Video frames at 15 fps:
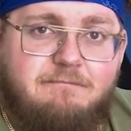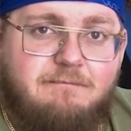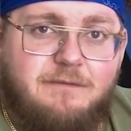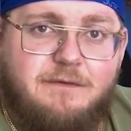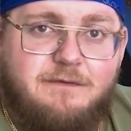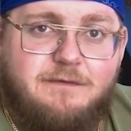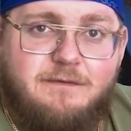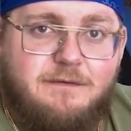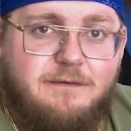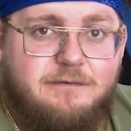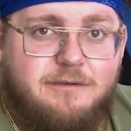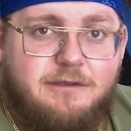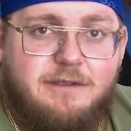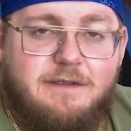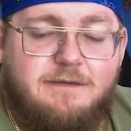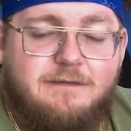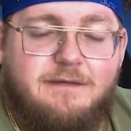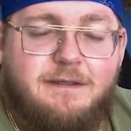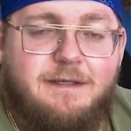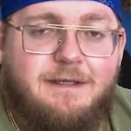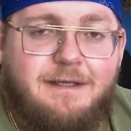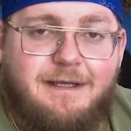There's no trees,
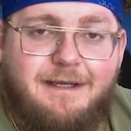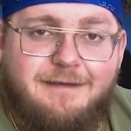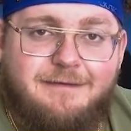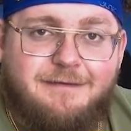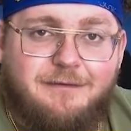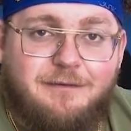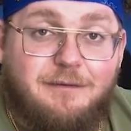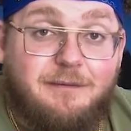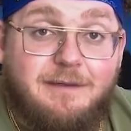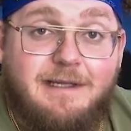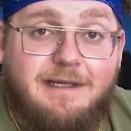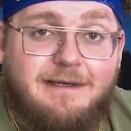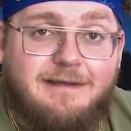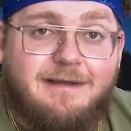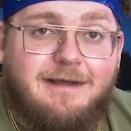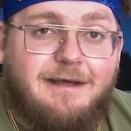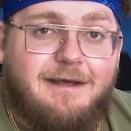and so the wind